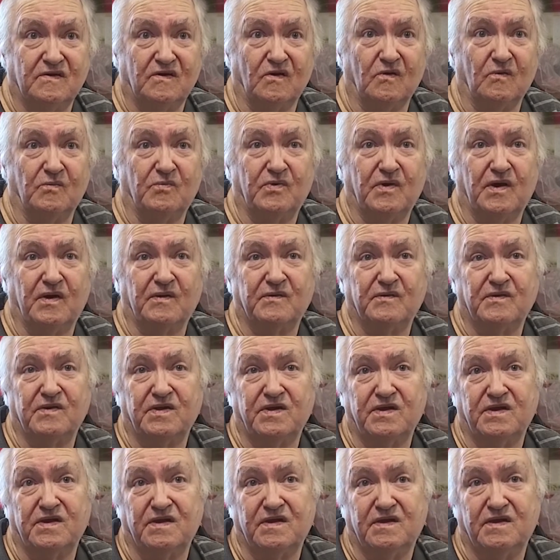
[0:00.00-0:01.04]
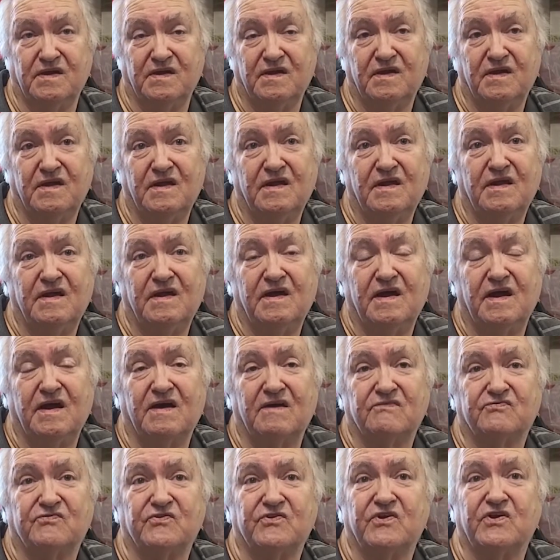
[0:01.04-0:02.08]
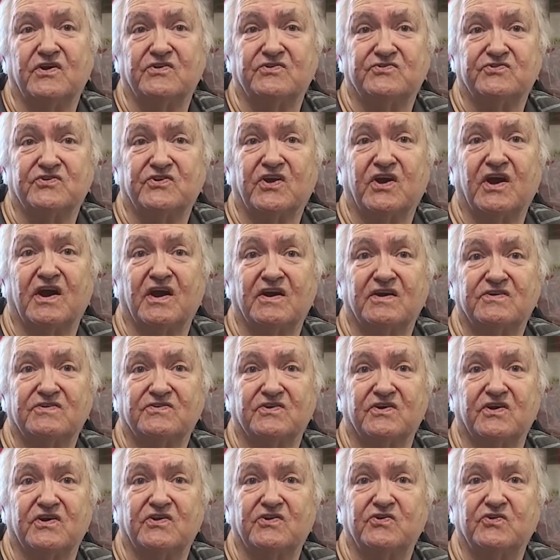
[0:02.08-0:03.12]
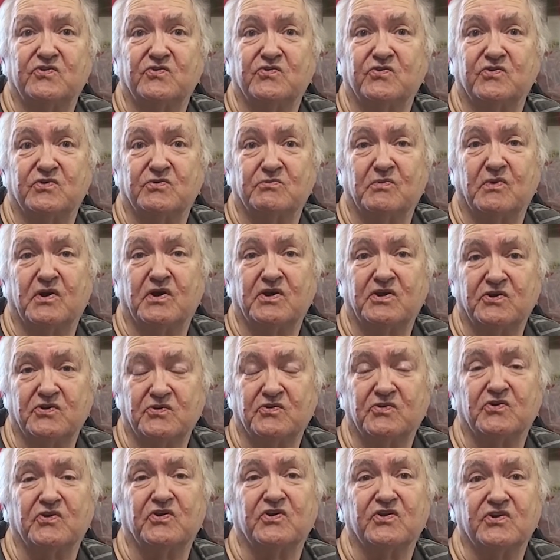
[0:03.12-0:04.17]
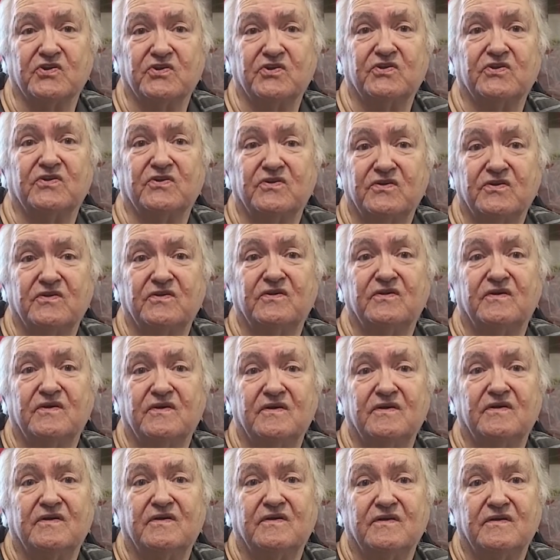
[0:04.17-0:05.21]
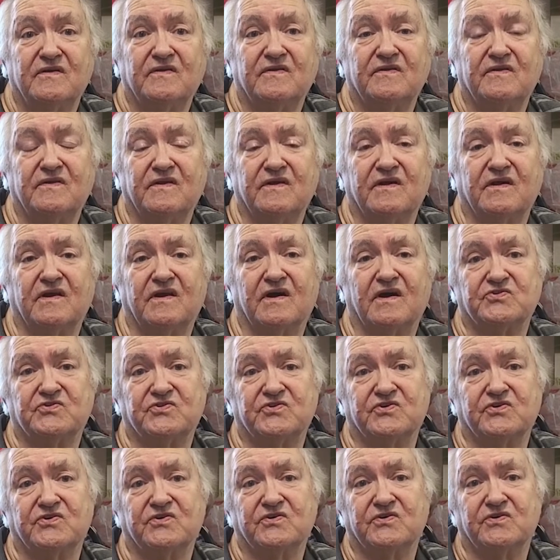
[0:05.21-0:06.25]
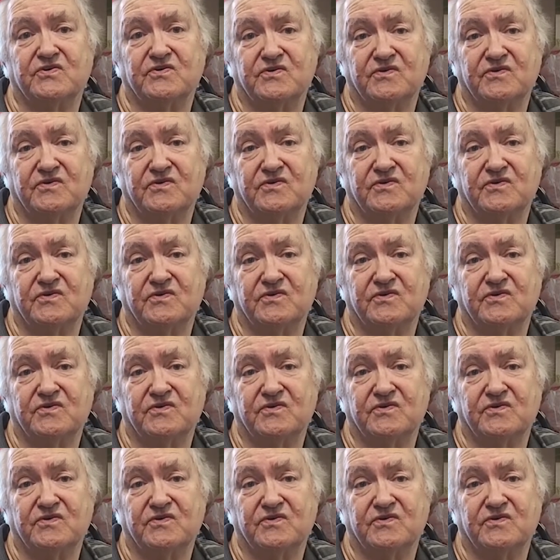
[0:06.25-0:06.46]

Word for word: oh, probably half a dozen guys I knew in my unit that I was, uh,